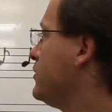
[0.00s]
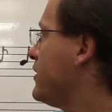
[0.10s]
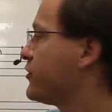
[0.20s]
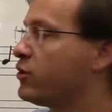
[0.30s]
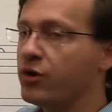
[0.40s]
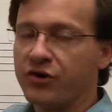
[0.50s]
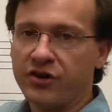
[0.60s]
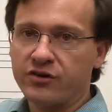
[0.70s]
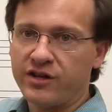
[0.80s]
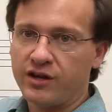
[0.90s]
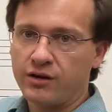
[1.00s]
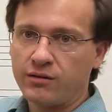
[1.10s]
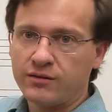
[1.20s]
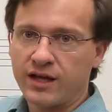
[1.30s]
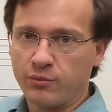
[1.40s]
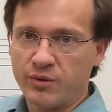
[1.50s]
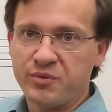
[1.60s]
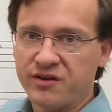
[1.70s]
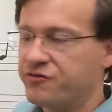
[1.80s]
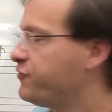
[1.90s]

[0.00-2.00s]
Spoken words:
I have a quarter note here. That'll be beat